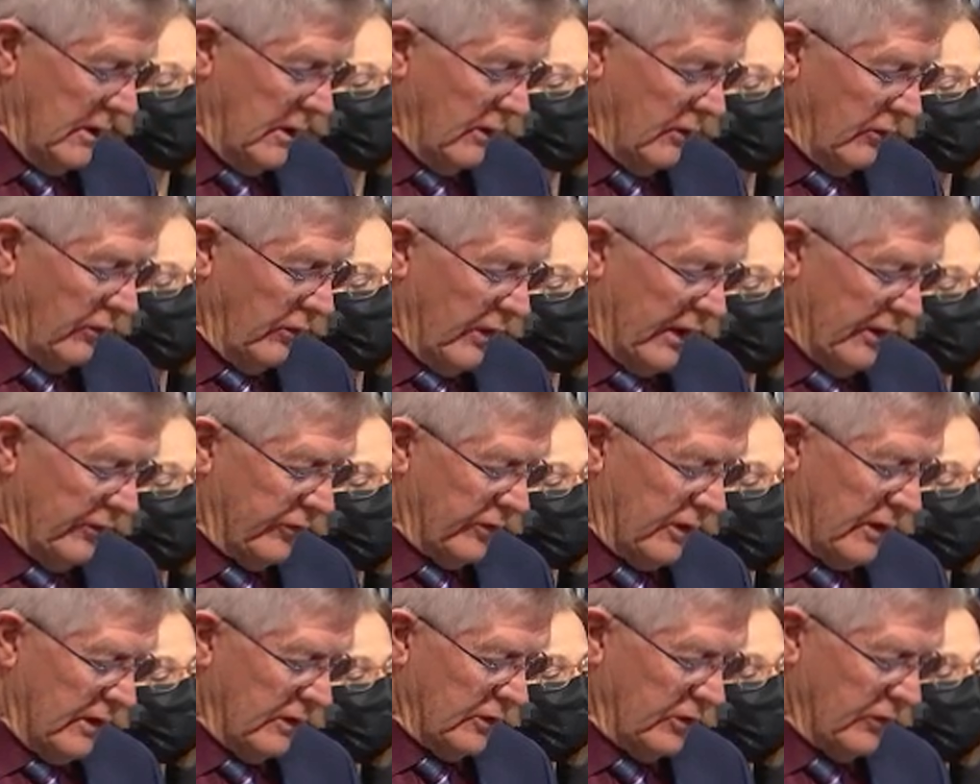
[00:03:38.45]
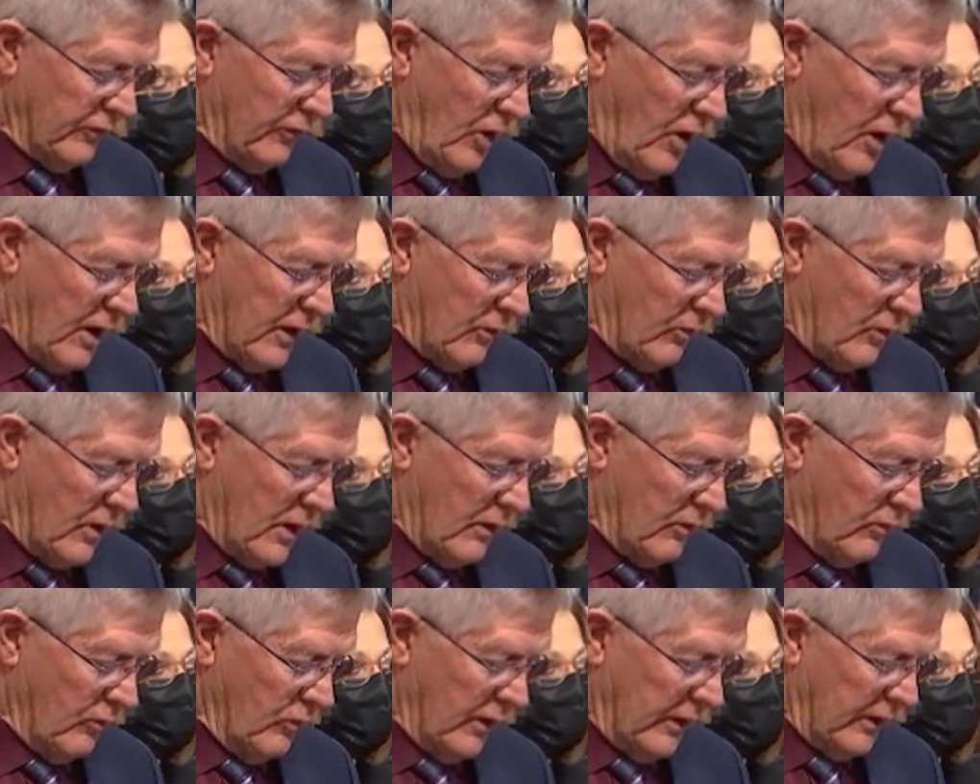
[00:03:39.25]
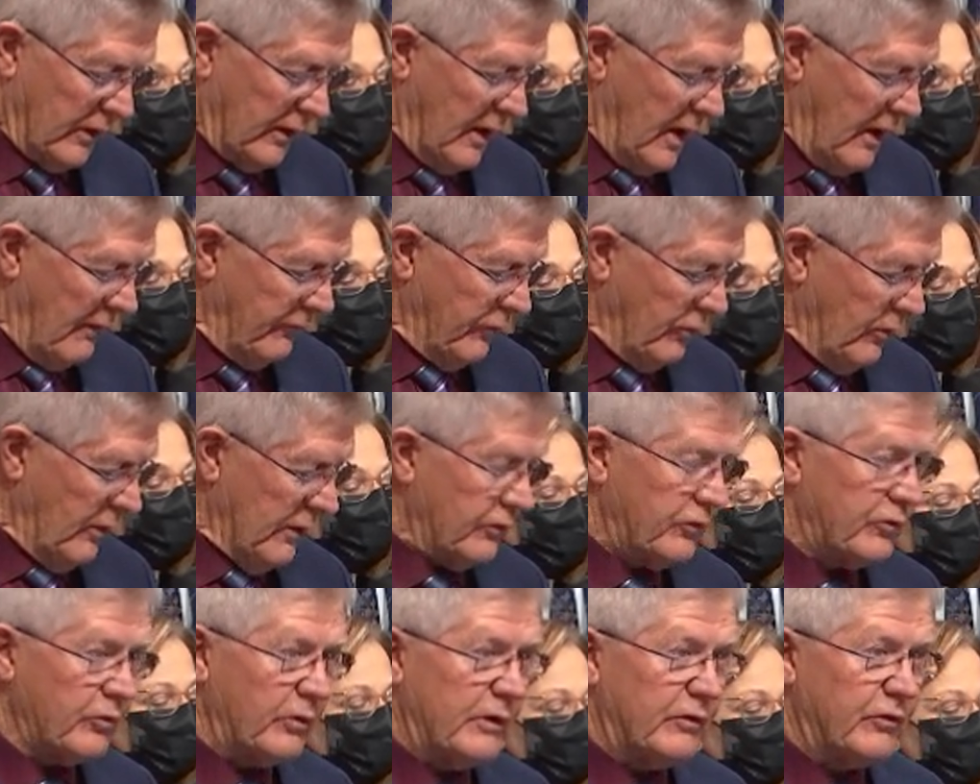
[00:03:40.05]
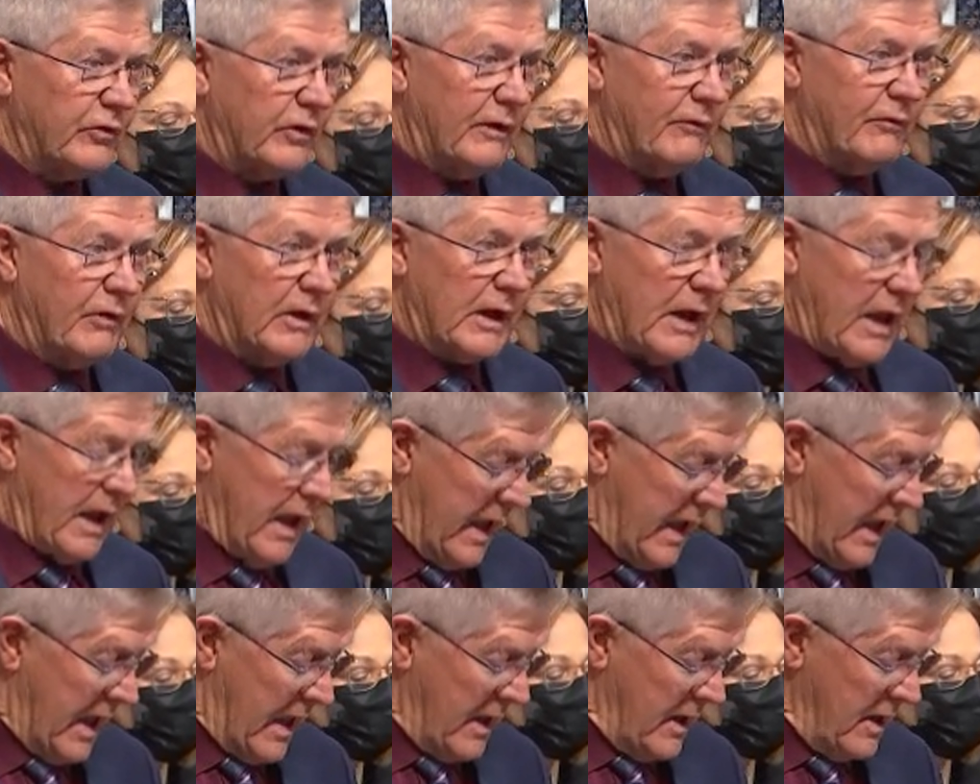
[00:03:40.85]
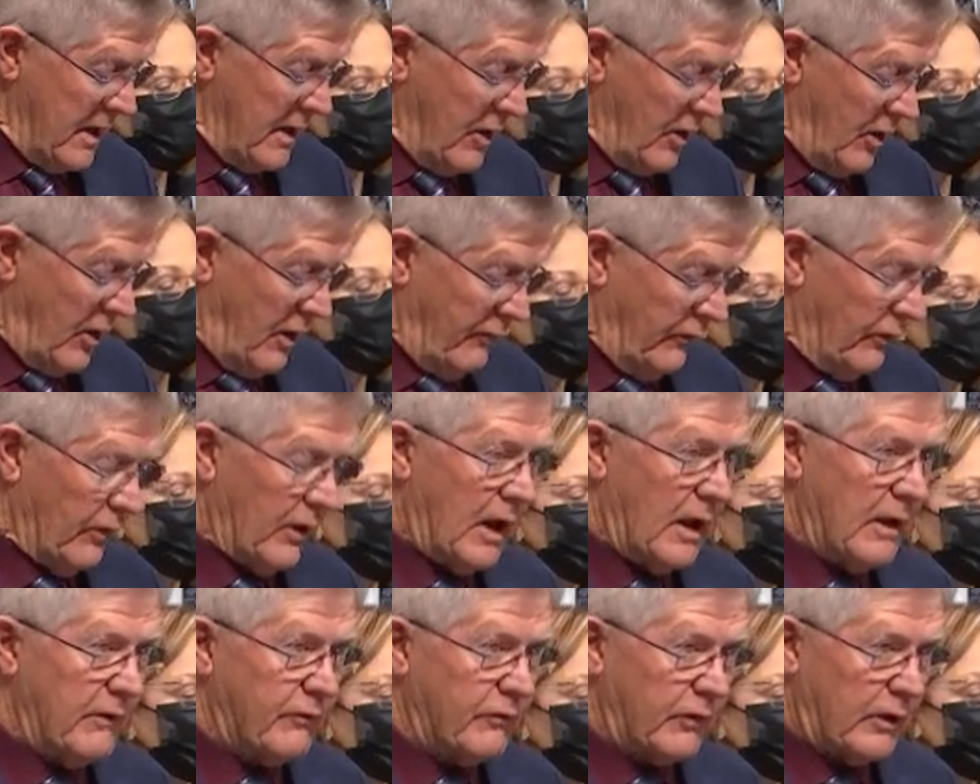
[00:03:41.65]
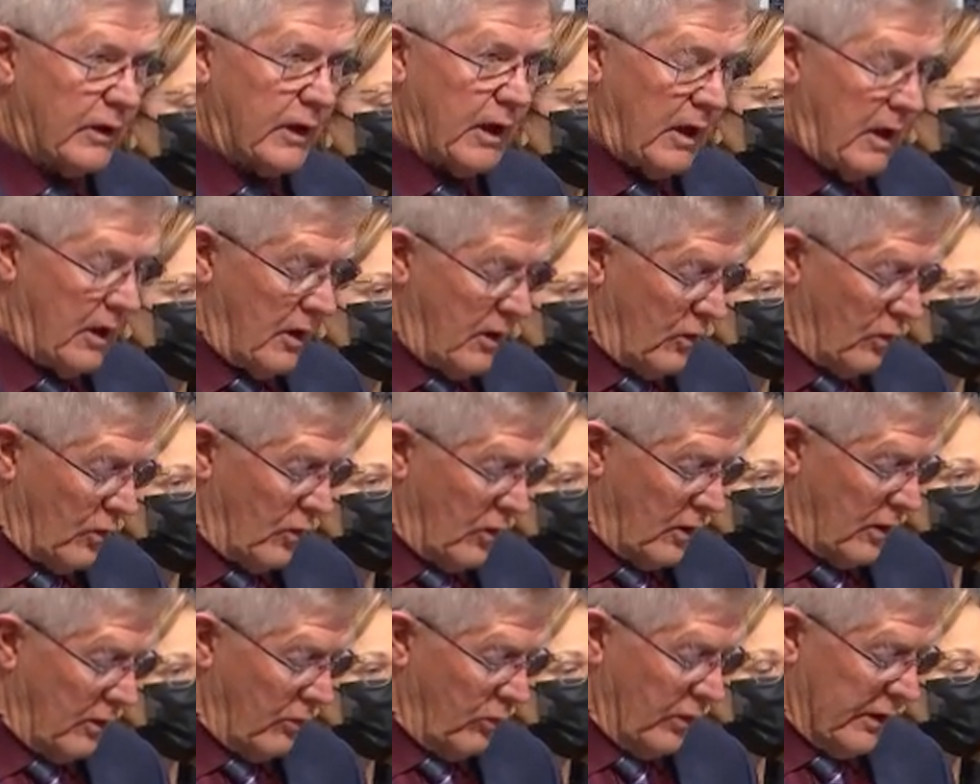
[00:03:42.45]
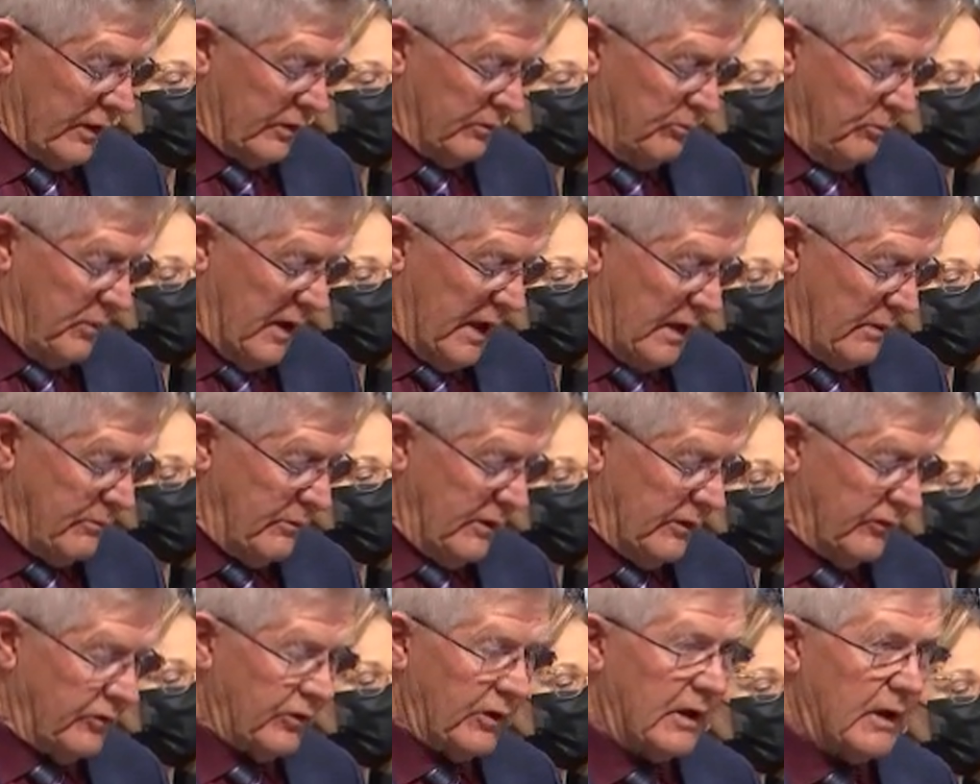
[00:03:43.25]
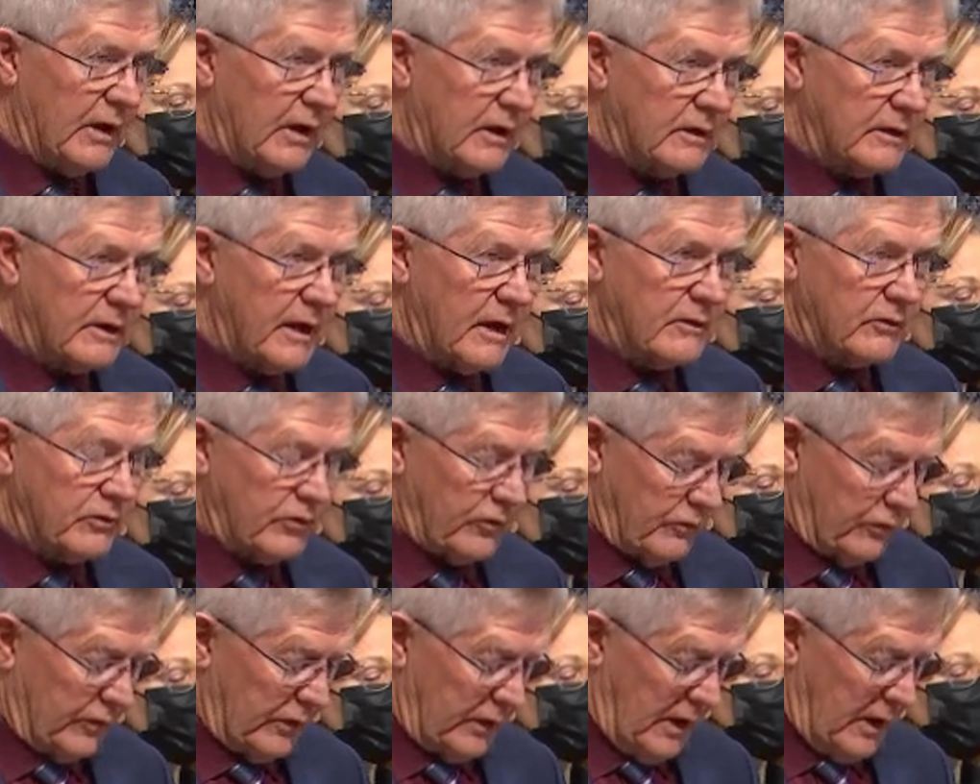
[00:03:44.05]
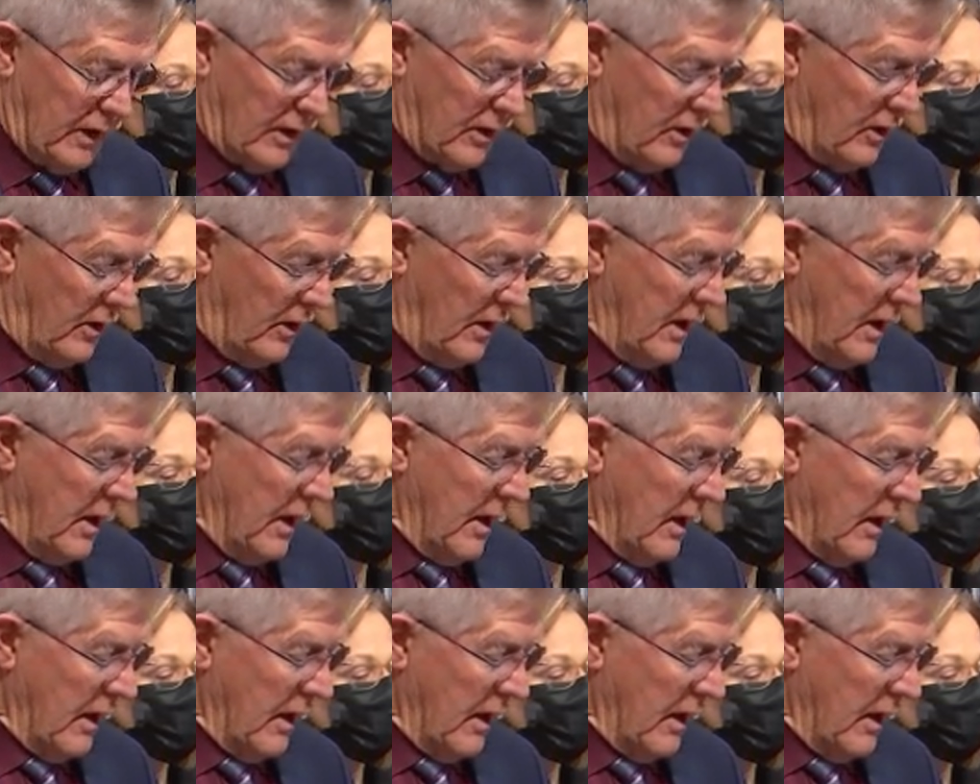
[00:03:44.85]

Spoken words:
Residents of Ottawa with loved ones receiving end-of-life care or with babies in intensive care